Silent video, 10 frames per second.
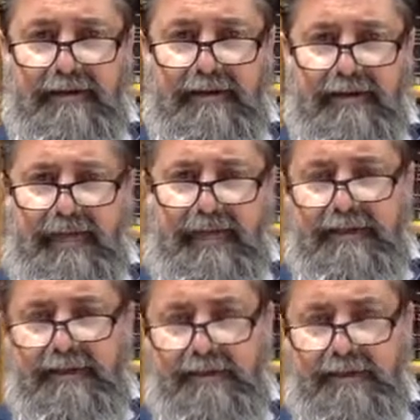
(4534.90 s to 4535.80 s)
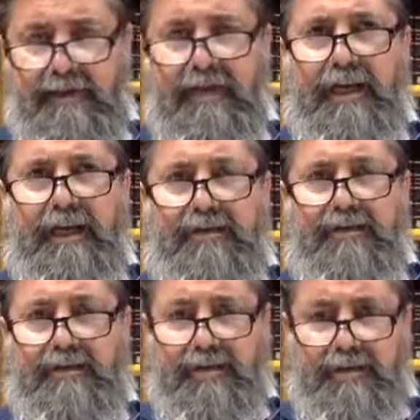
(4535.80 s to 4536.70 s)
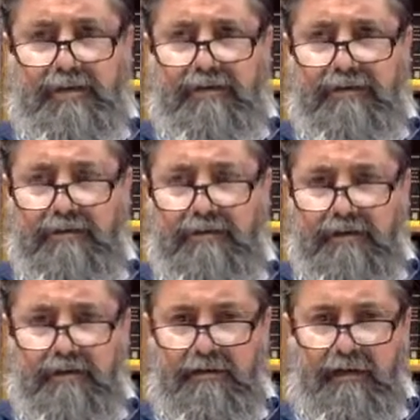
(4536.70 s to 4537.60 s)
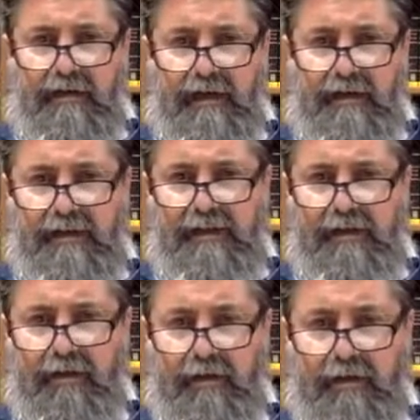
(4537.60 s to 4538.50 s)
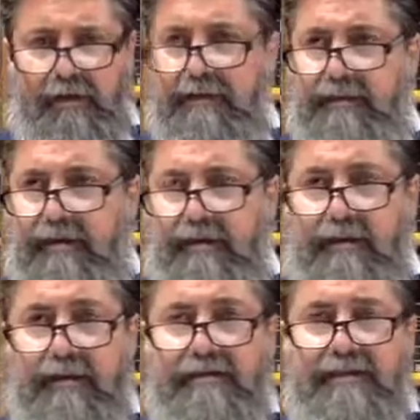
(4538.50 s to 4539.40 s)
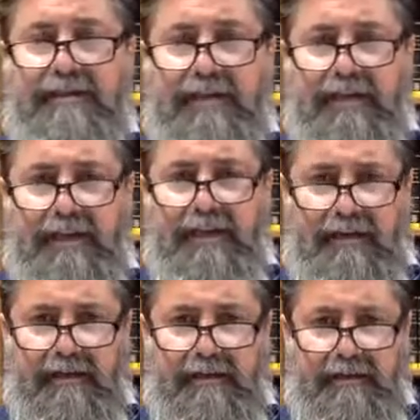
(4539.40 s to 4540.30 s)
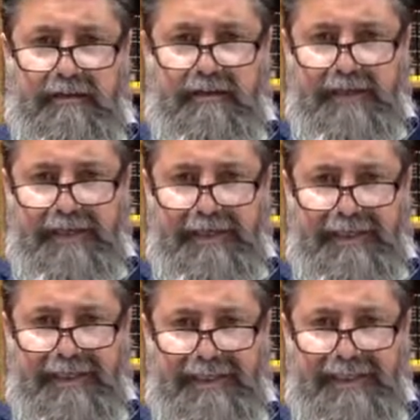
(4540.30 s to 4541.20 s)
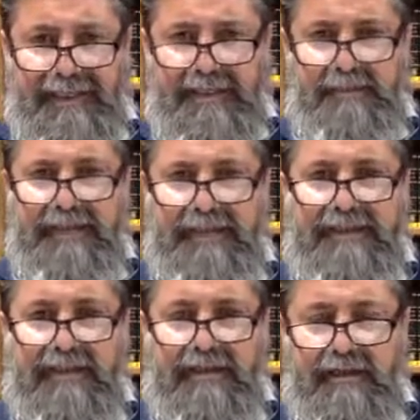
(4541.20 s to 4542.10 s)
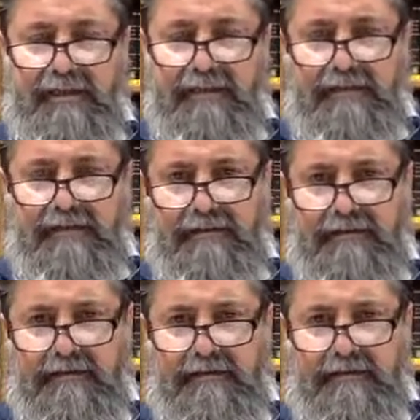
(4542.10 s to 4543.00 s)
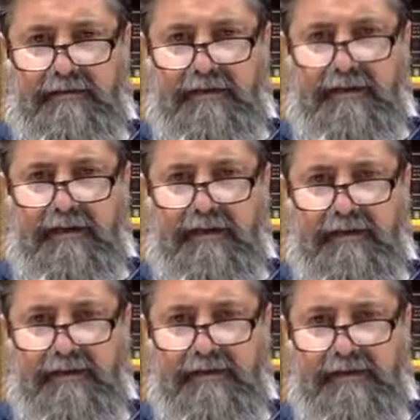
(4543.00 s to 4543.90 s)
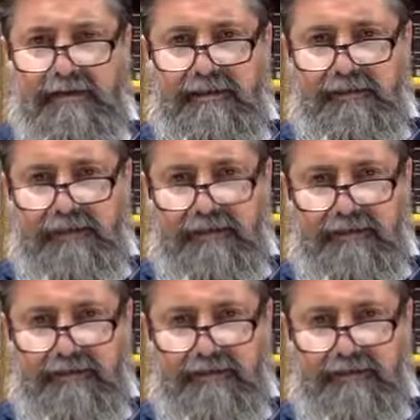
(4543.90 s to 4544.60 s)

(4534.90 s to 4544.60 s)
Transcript: In essence, when you light a switch, no matter how big the hole and dark, you don't see anything. In a split second, the darkness disappears.